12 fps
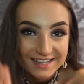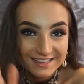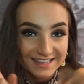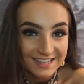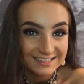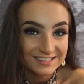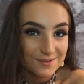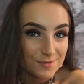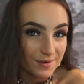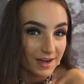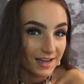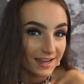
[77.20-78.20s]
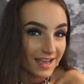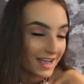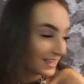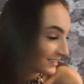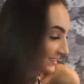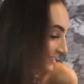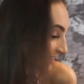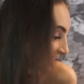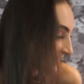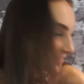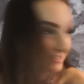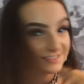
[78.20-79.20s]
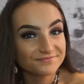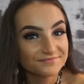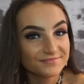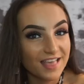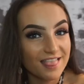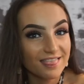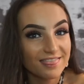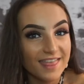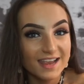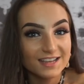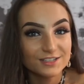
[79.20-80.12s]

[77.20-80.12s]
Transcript: that's number one. Second, they